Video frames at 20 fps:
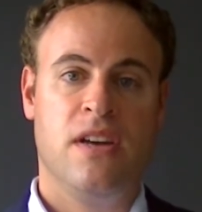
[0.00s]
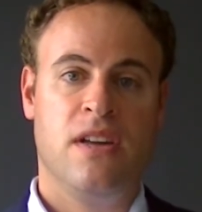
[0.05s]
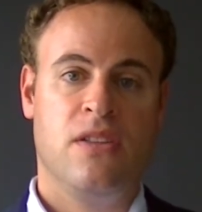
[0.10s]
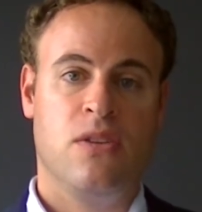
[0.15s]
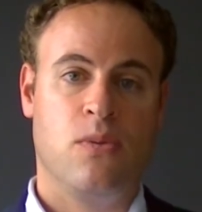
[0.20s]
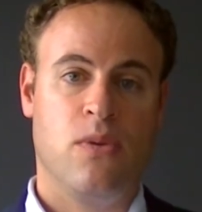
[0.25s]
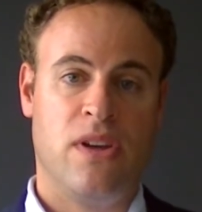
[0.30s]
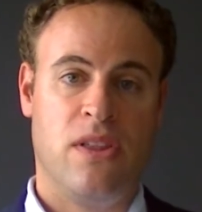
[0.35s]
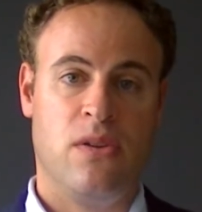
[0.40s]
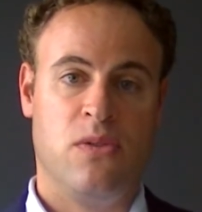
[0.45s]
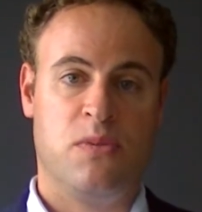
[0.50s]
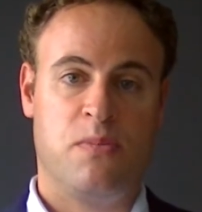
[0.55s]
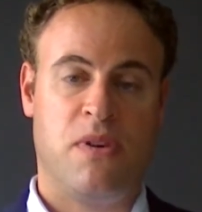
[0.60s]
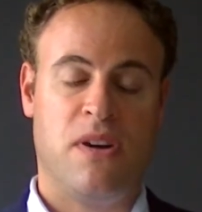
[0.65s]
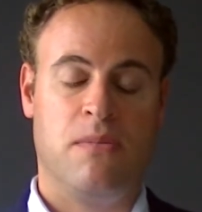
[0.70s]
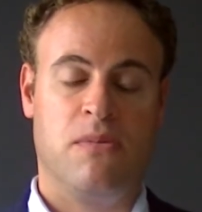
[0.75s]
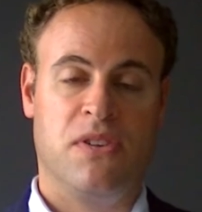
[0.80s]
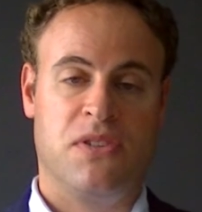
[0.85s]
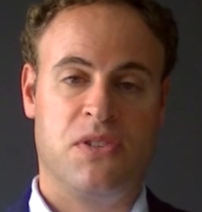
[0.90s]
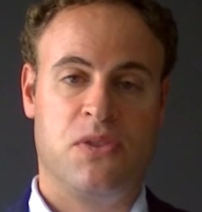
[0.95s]
the way those
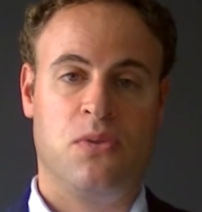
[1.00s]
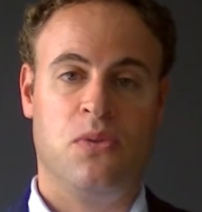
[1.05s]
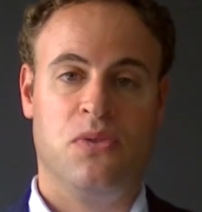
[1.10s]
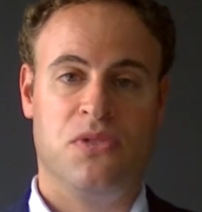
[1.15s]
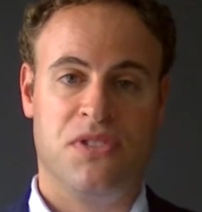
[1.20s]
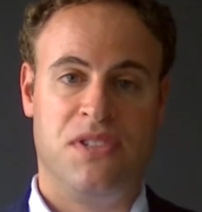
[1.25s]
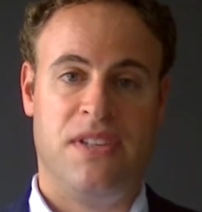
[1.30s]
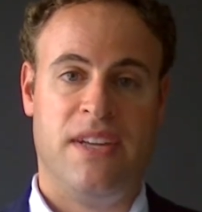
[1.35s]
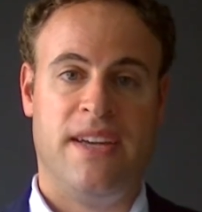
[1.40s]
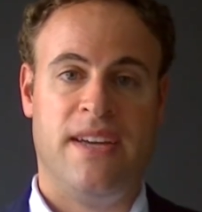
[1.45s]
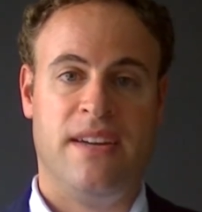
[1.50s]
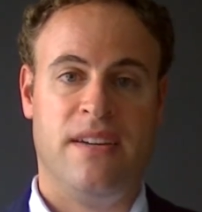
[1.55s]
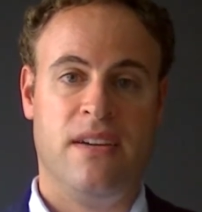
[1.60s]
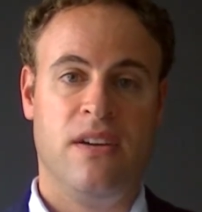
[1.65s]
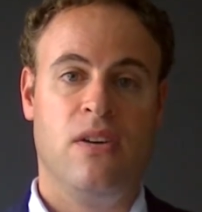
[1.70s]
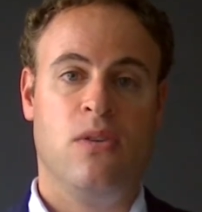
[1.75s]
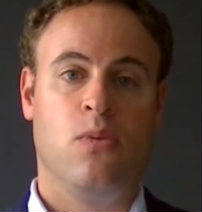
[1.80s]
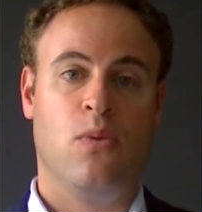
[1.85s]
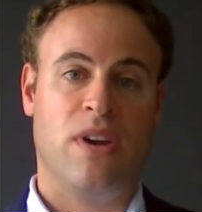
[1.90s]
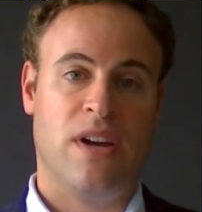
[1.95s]
public schools did
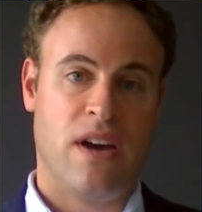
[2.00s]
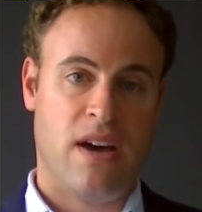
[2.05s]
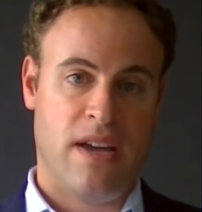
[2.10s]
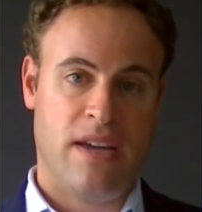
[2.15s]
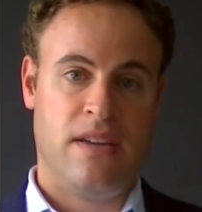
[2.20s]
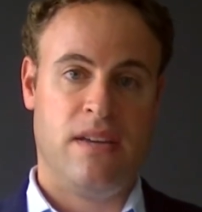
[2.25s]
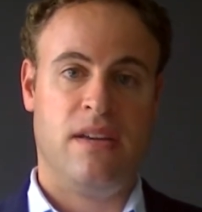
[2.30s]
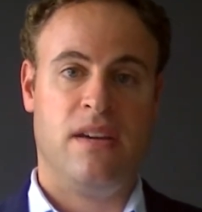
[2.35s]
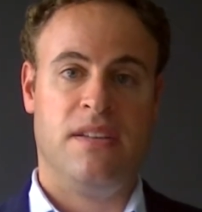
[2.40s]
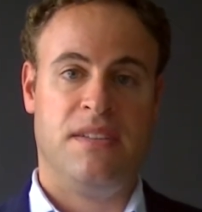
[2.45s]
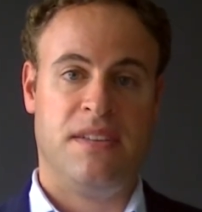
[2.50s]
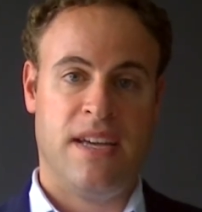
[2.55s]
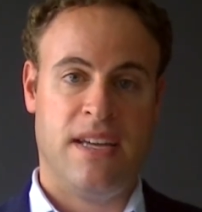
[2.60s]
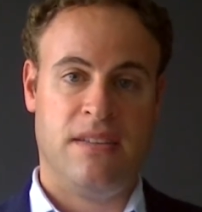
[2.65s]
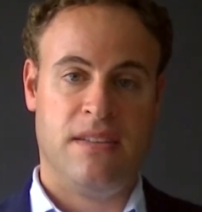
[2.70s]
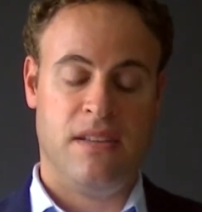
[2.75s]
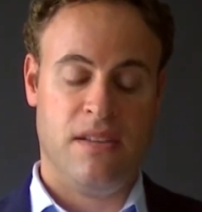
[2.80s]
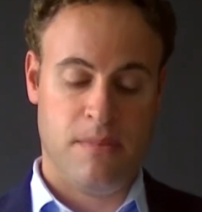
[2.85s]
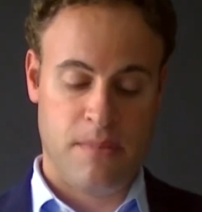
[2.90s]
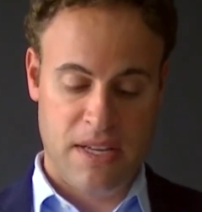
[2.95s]
when I
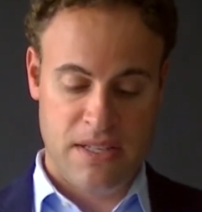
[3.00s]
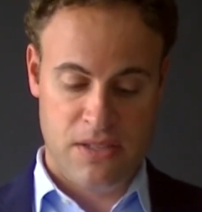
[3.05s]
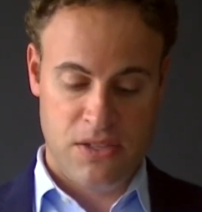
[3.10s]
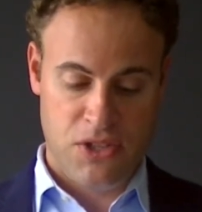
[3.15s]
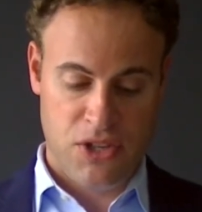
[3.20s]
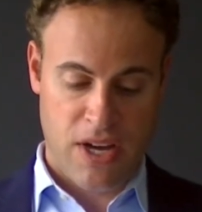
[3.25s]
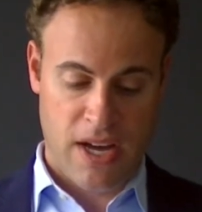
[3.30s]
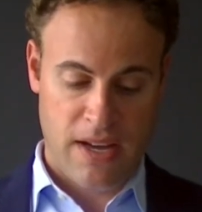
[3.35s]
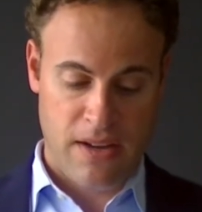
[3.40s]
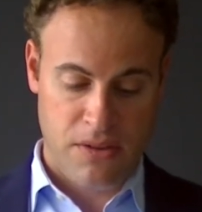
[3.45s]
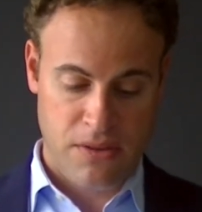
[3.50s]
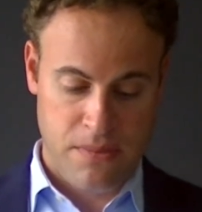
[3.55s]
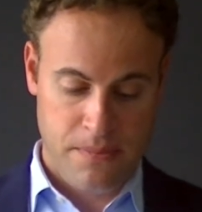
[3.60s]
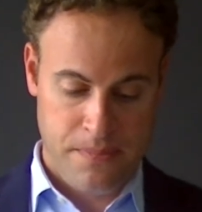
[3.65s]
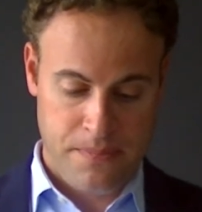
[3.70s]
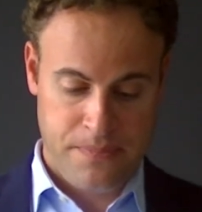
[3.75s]
attended them as a child.